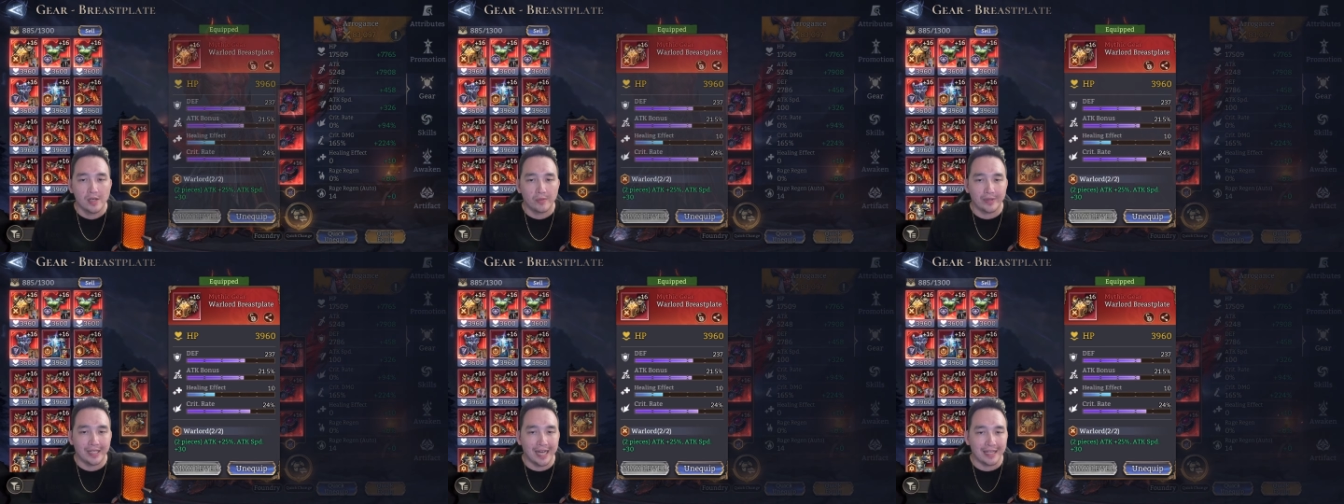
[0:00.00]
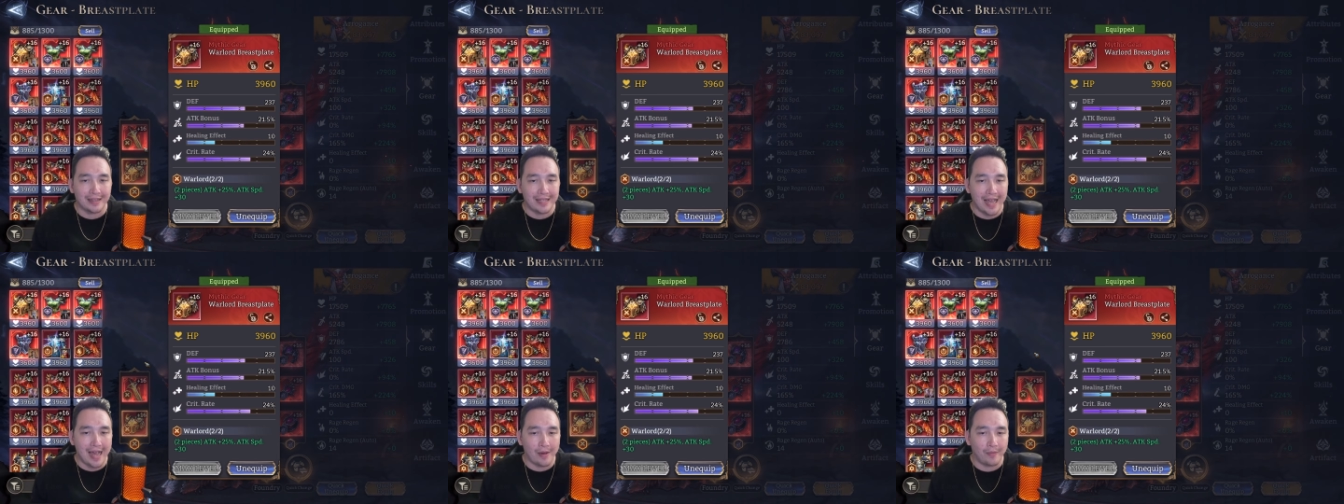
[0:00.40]
We got
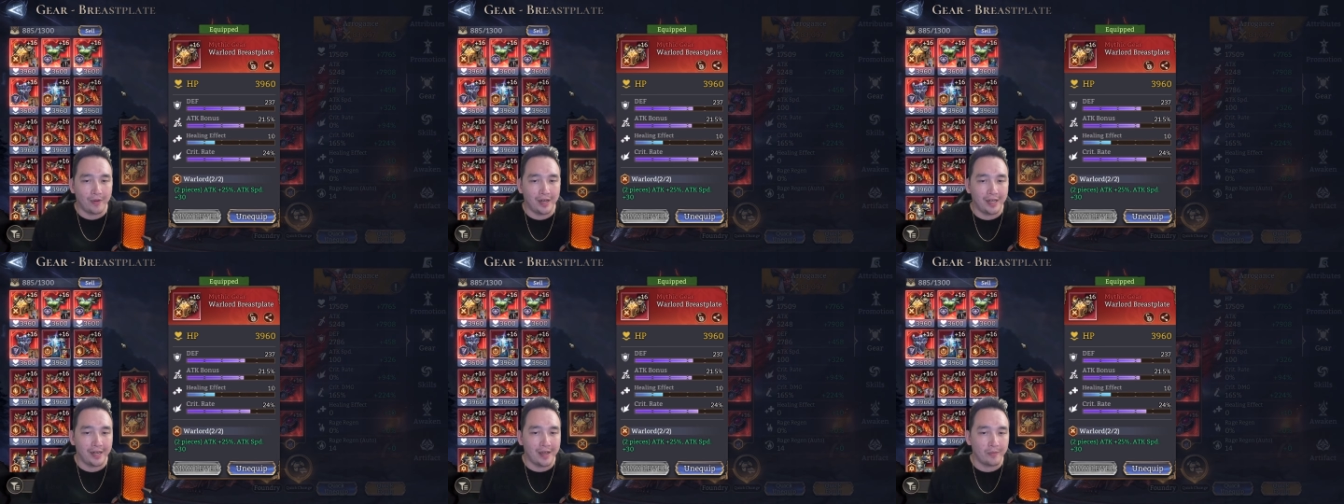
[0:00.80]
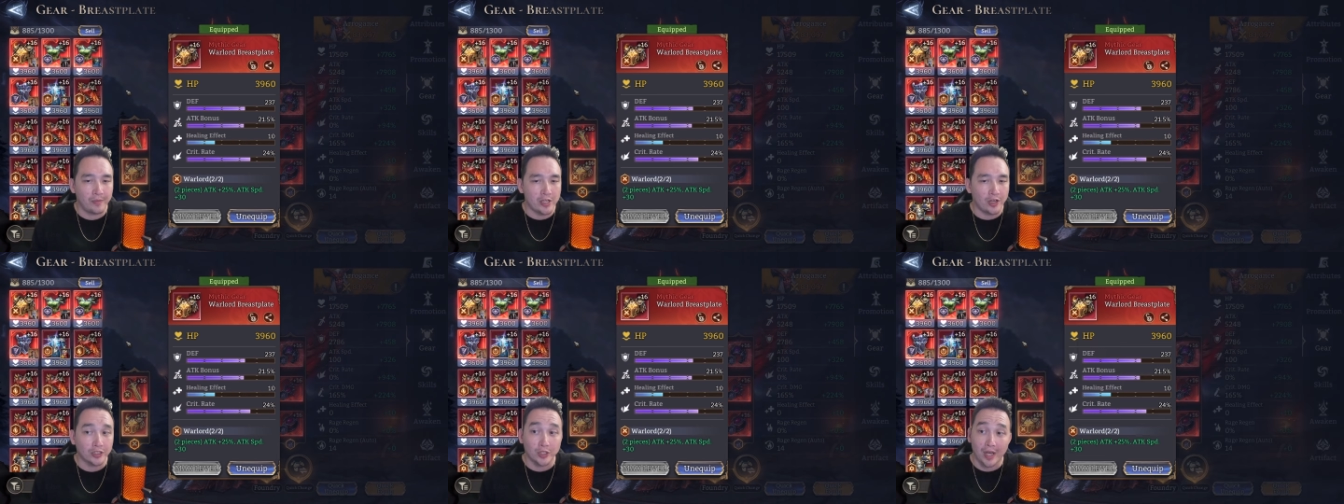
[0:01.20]
that one, and
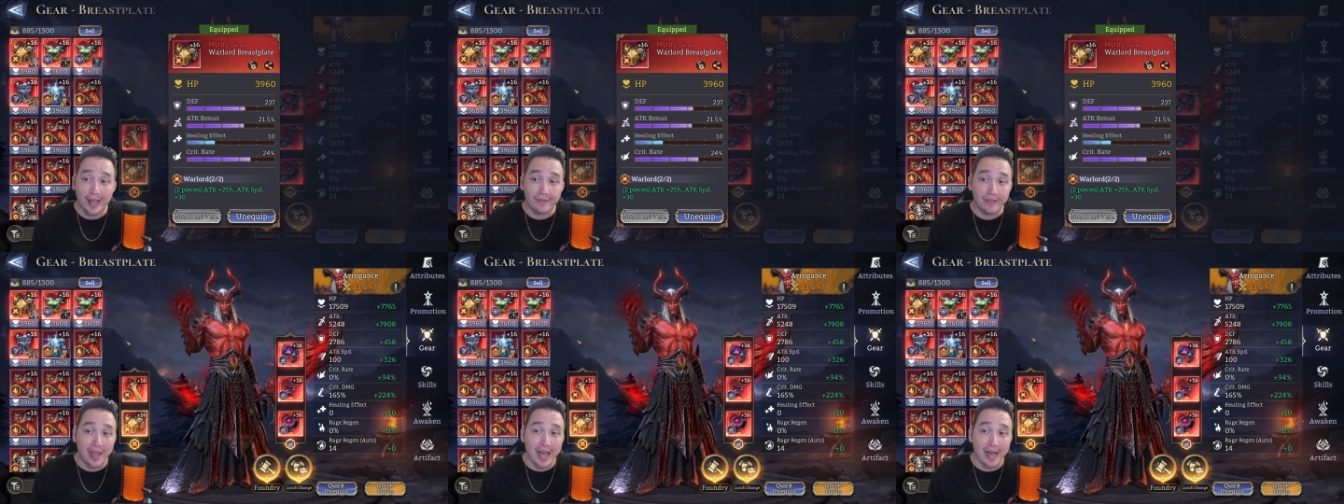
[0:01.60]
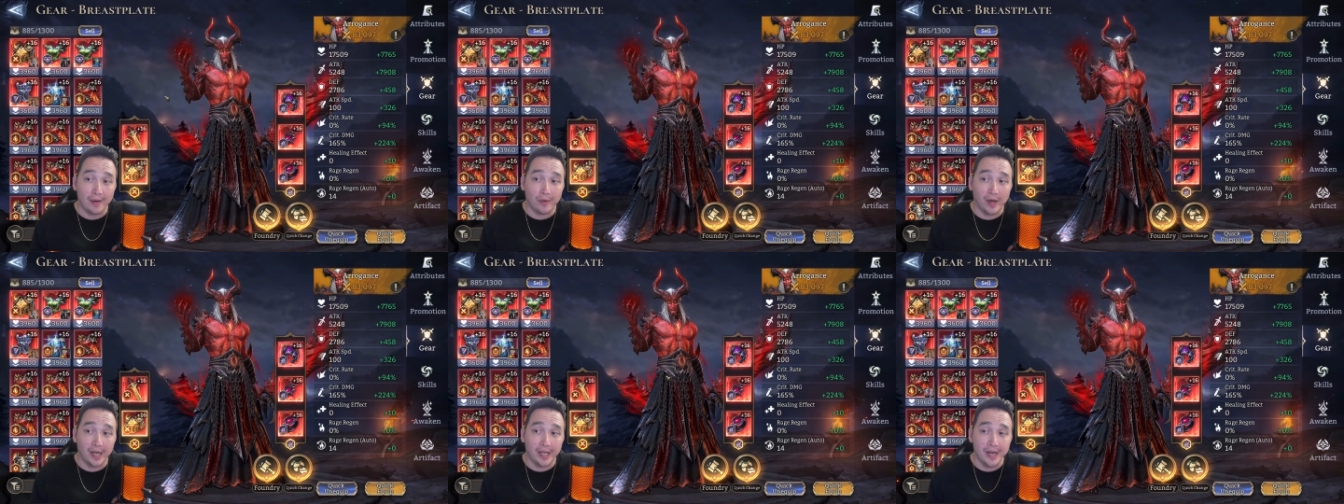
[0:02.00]
we also have that
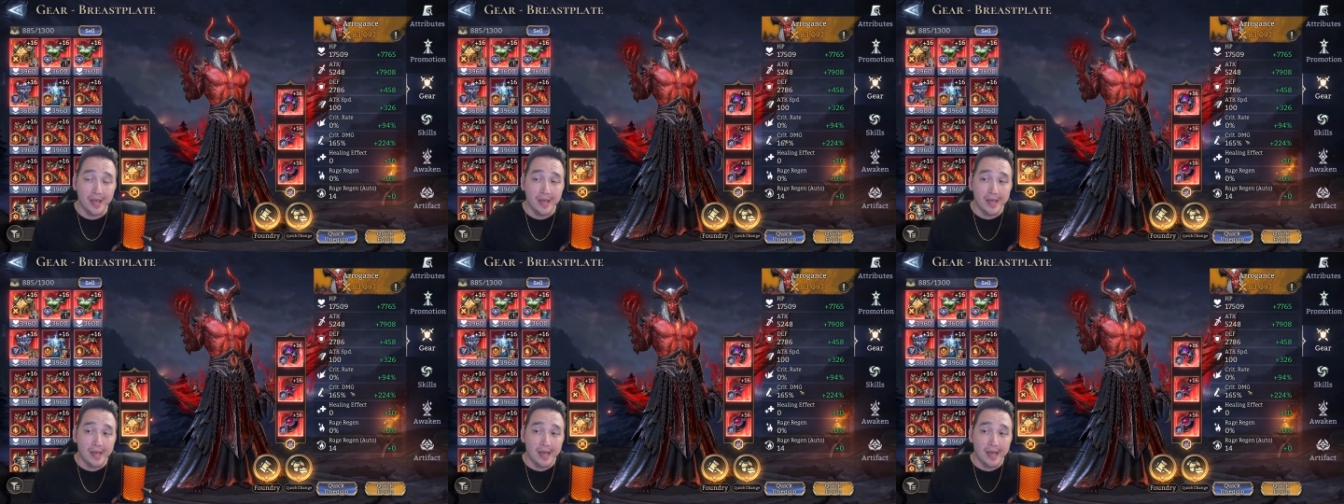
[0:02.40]
one.